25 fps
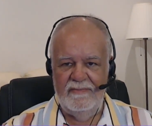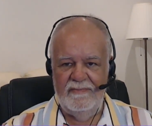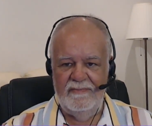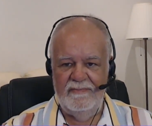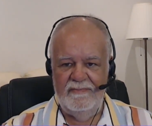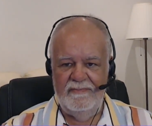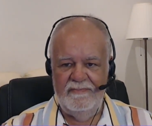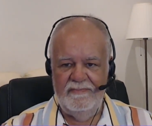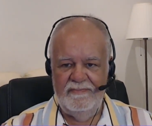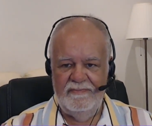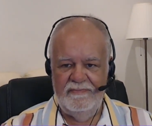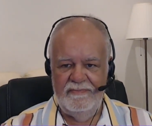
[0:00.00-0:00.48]

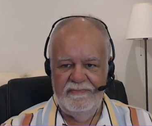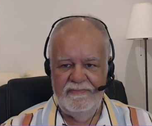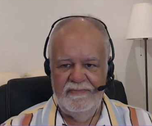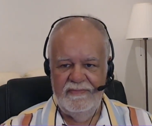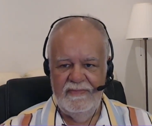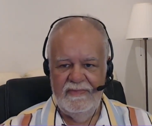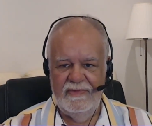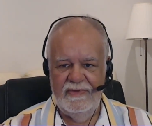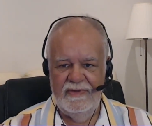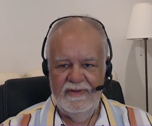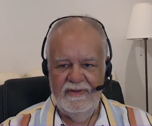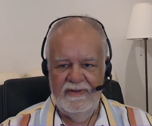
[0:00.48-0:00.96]

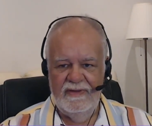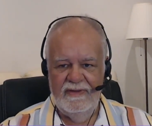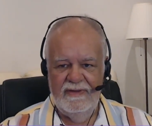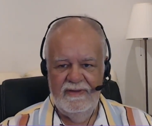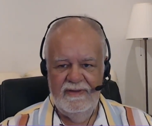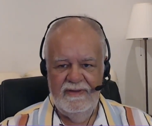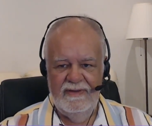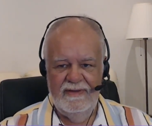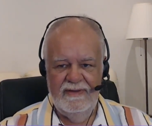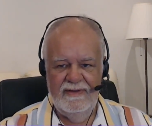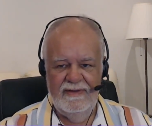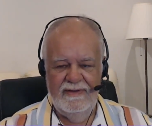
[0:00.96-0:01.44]

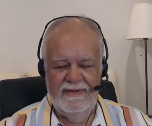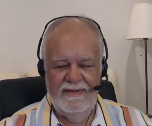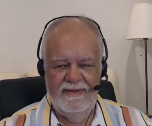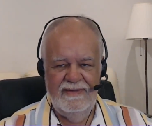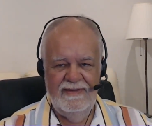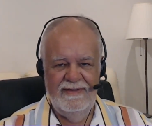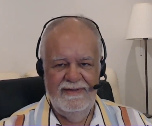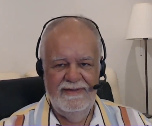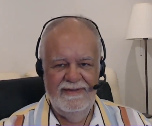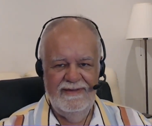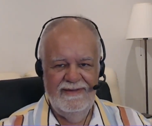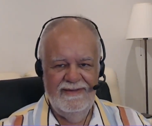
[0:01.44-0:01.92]

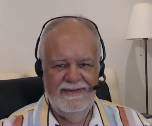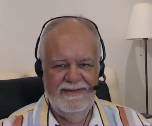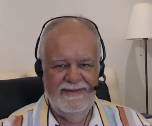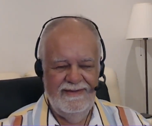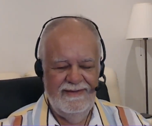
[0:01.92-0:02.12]
[no speech]